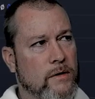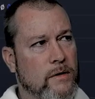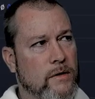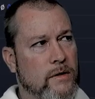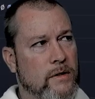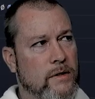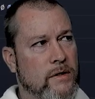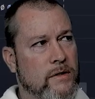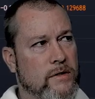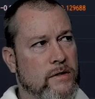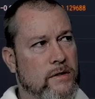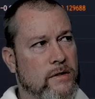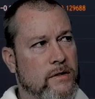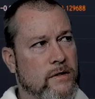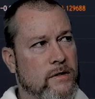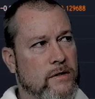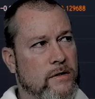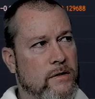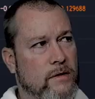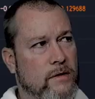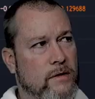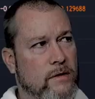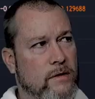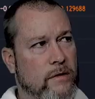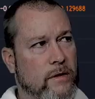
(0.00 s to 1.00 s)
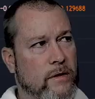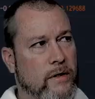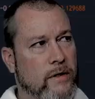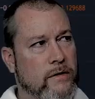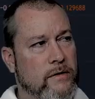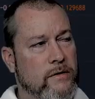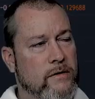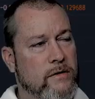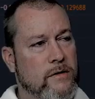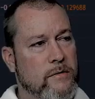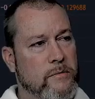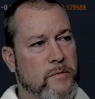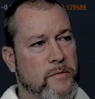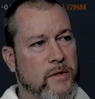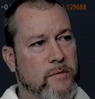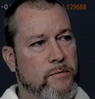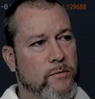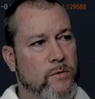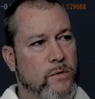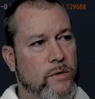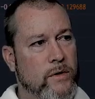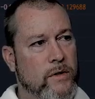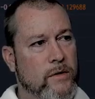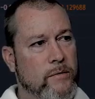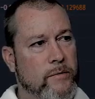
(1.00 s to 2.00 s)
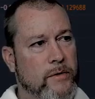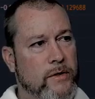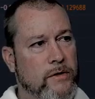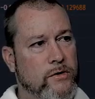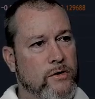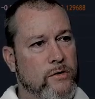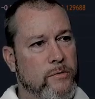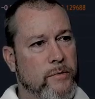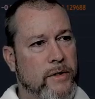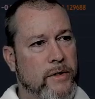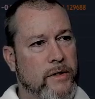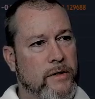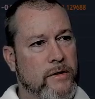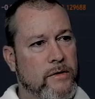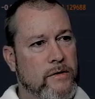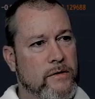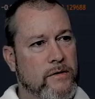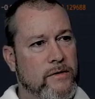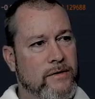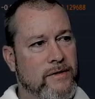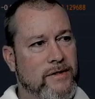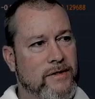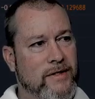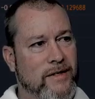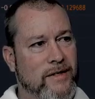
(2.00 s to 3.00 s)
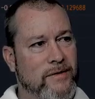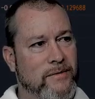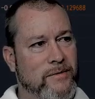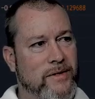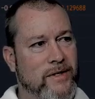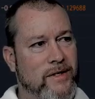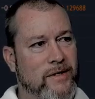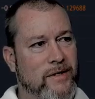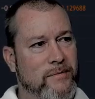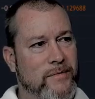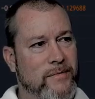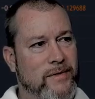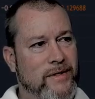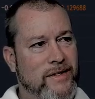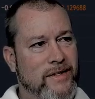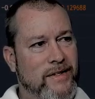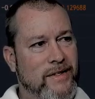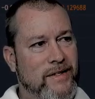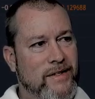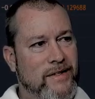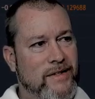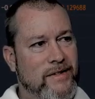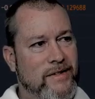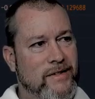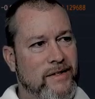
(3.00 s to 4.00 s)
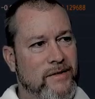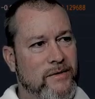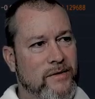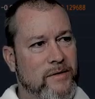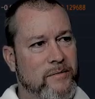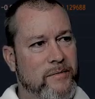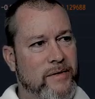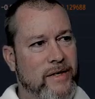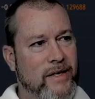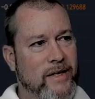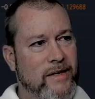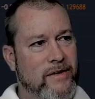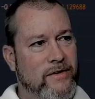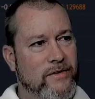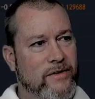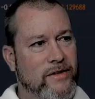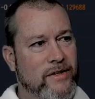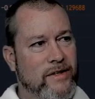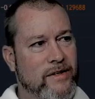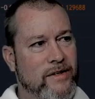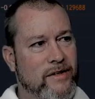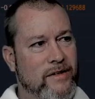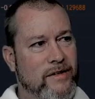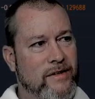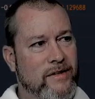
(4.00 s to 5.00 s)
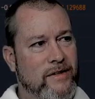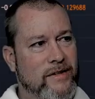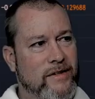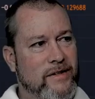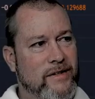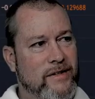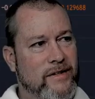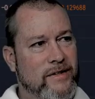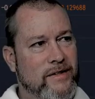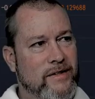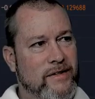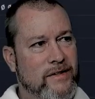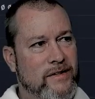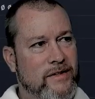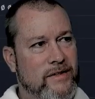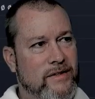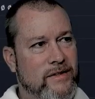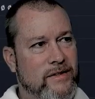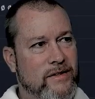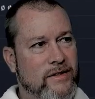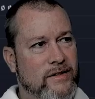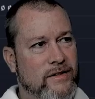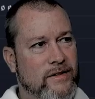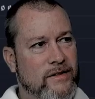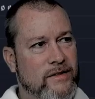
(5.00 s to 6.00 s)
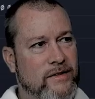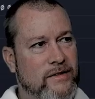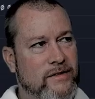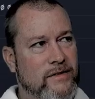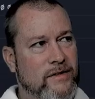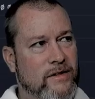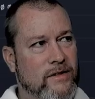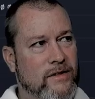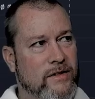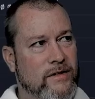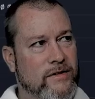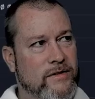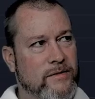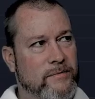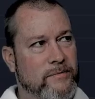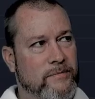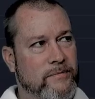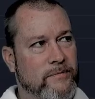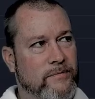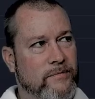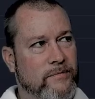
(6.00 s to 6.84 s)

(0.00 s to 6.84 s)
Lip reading: Is this okay? This is a meme coin about Joe Biden. Is that what I'm gathering here? Awesome.